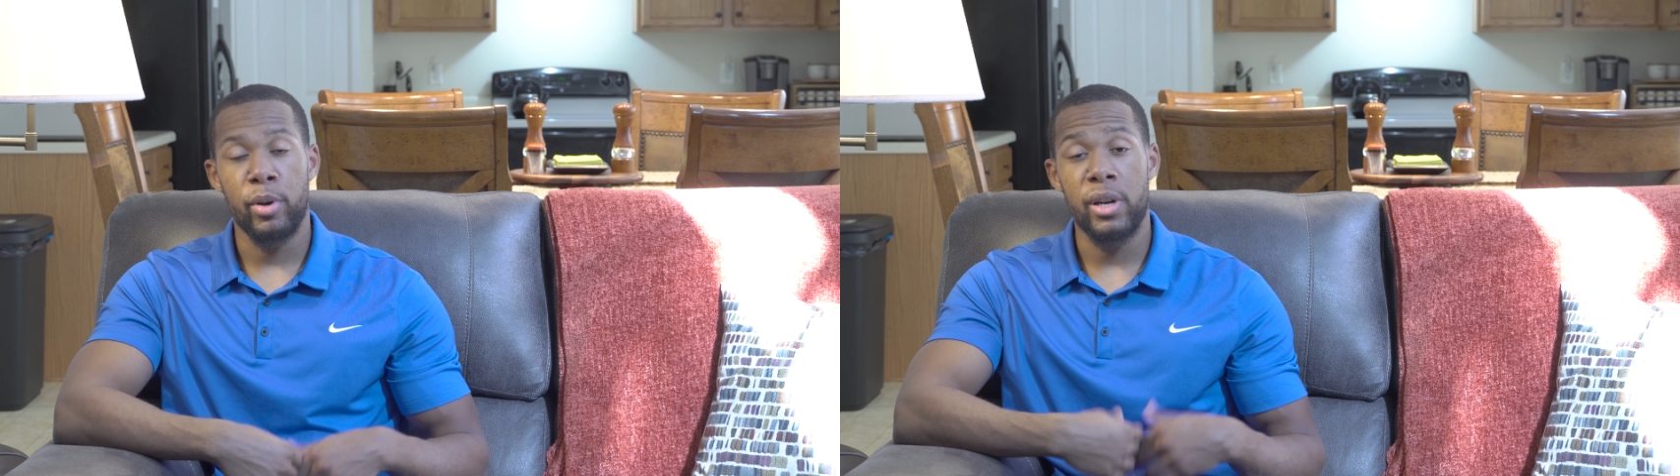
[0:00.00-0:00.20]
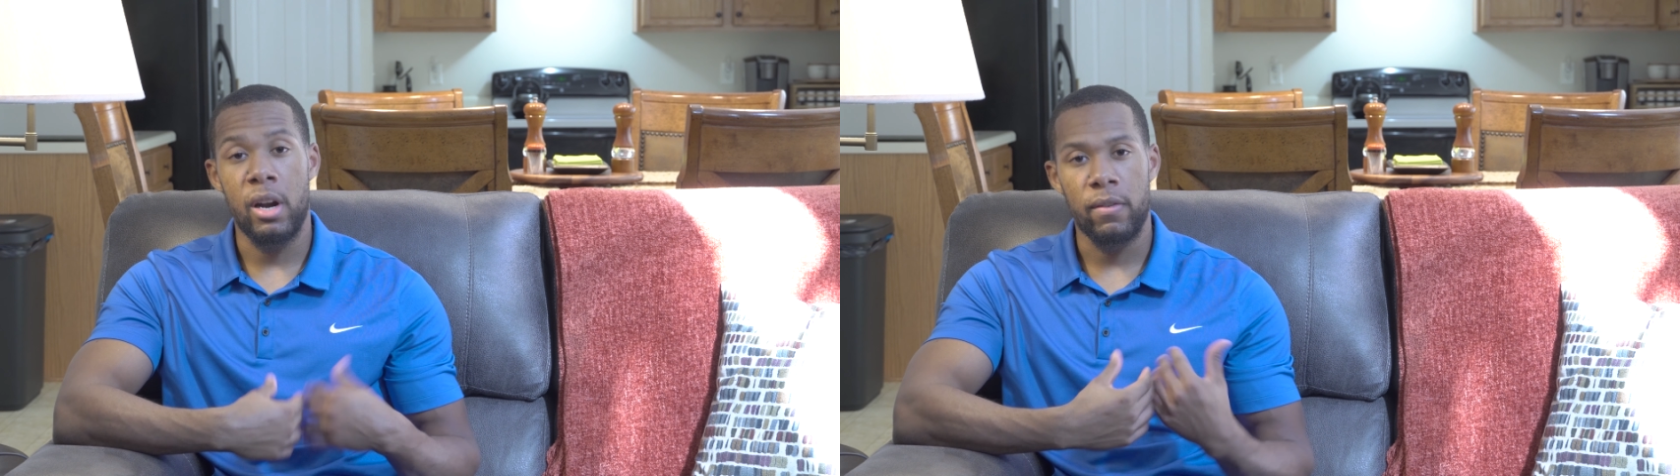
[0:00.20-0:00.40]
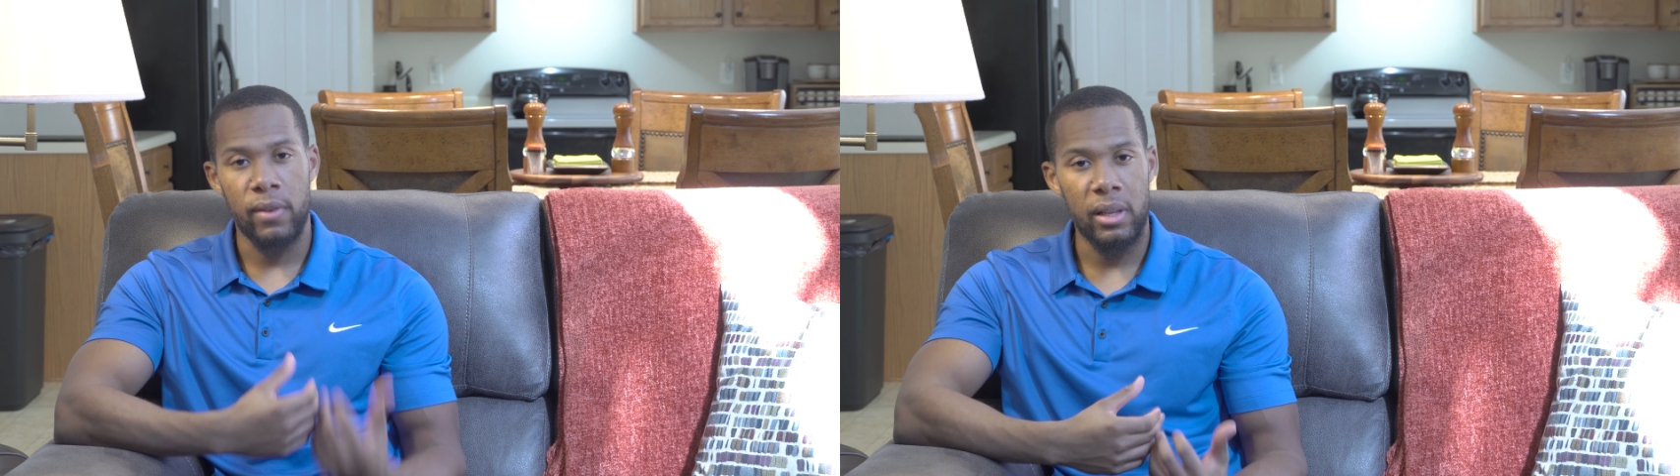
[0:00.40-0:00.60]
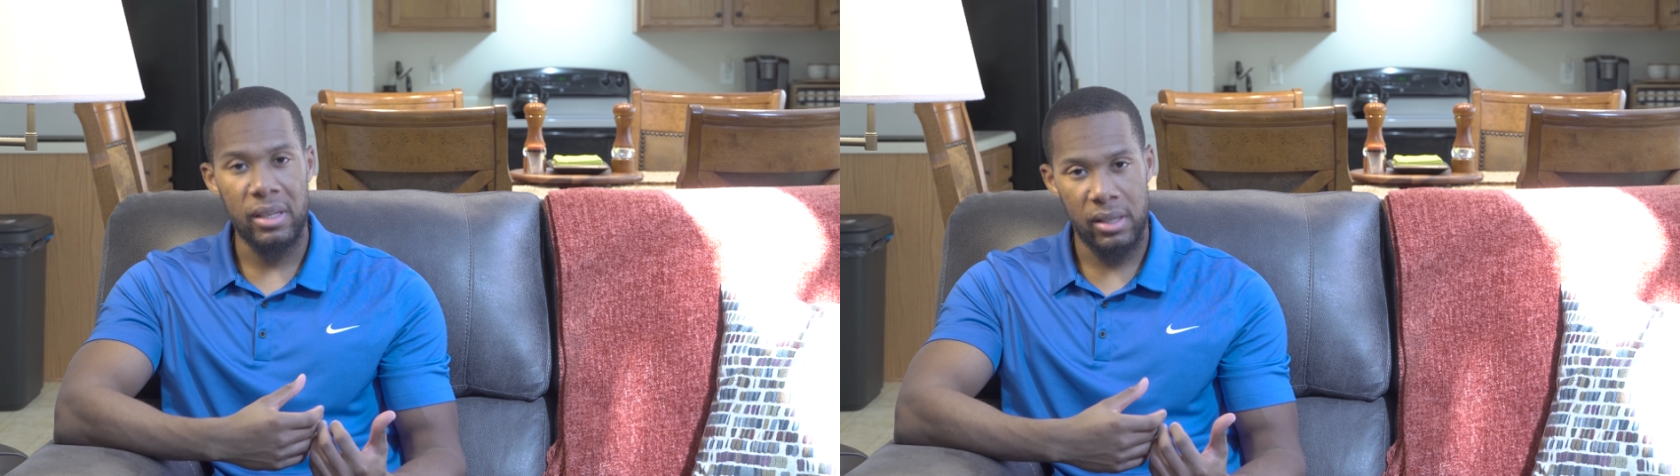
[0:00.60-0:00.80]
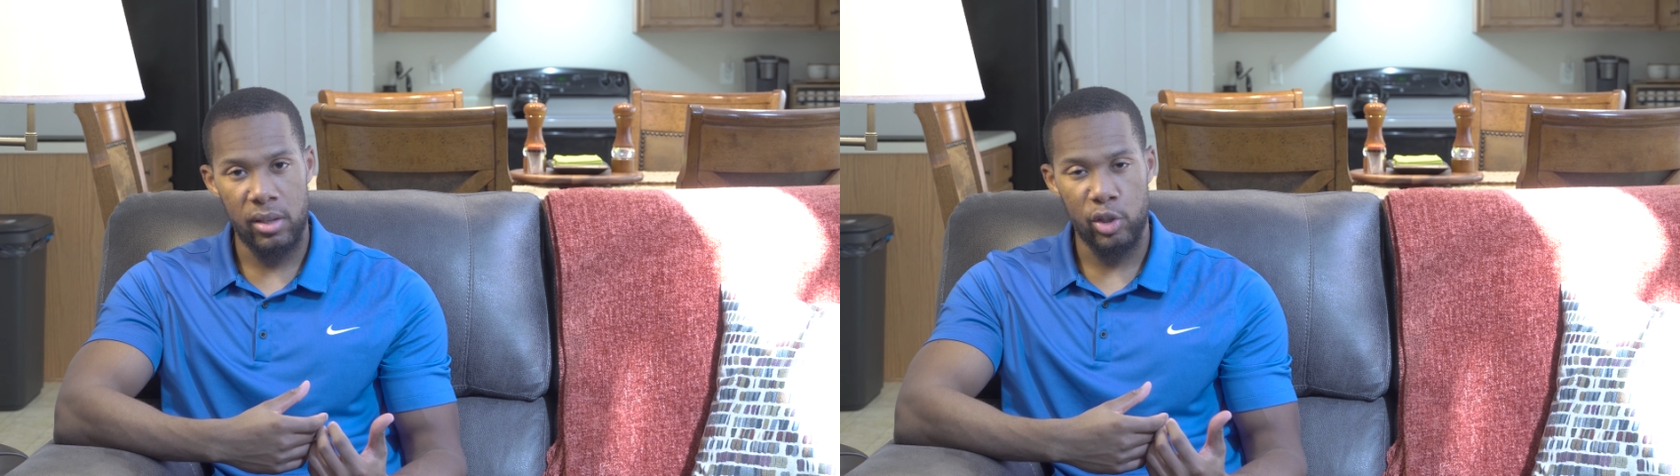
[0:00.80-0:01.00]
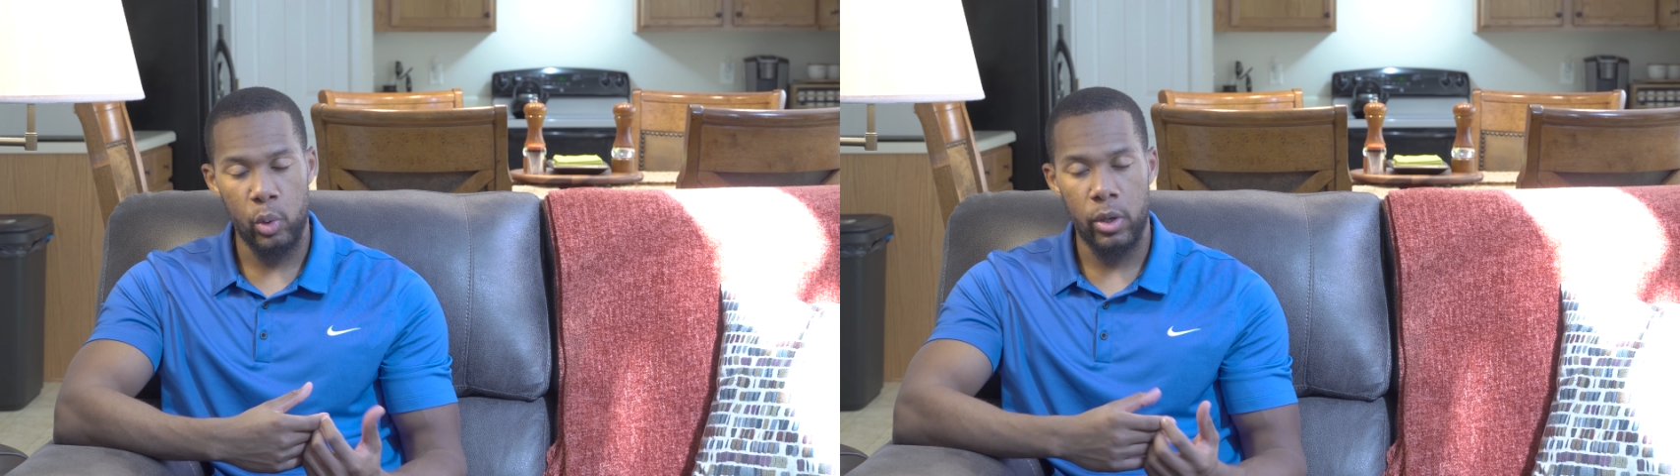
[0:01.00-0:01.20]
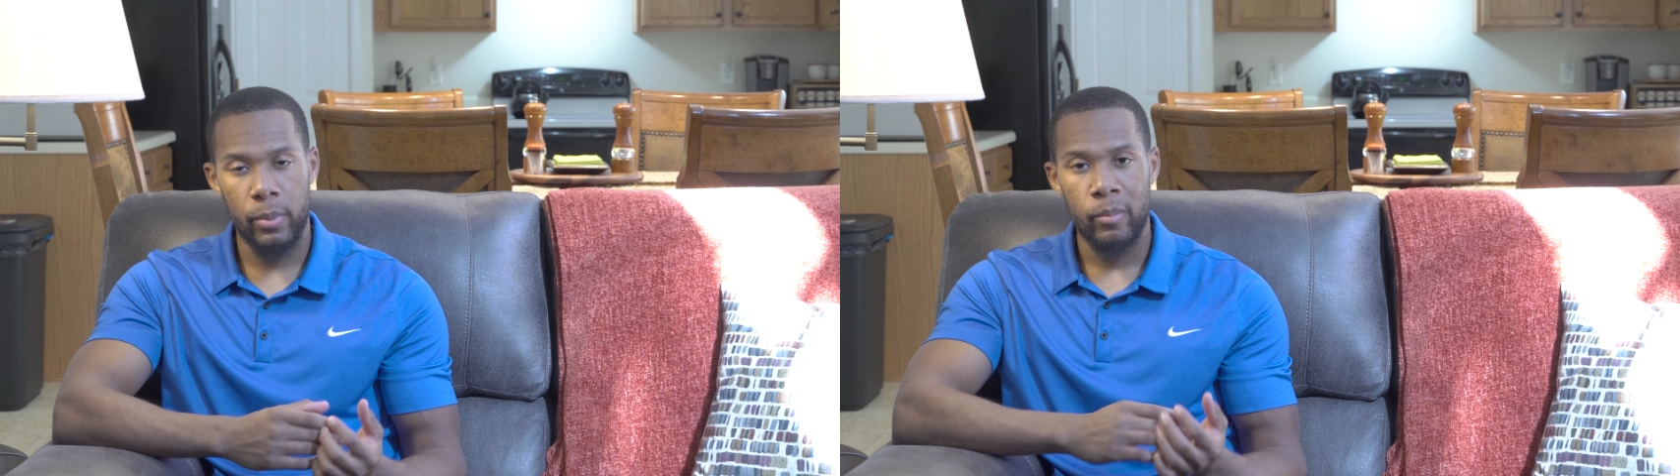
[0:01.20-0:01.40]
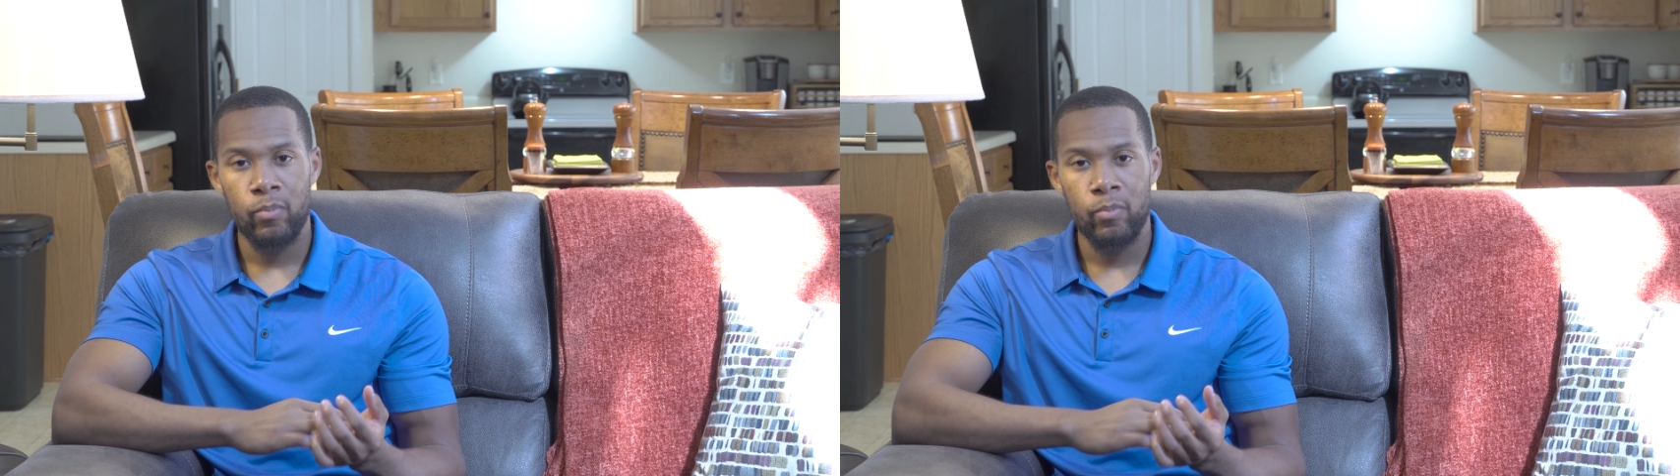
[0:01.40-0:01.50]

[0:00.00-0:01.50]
putting our feelings into it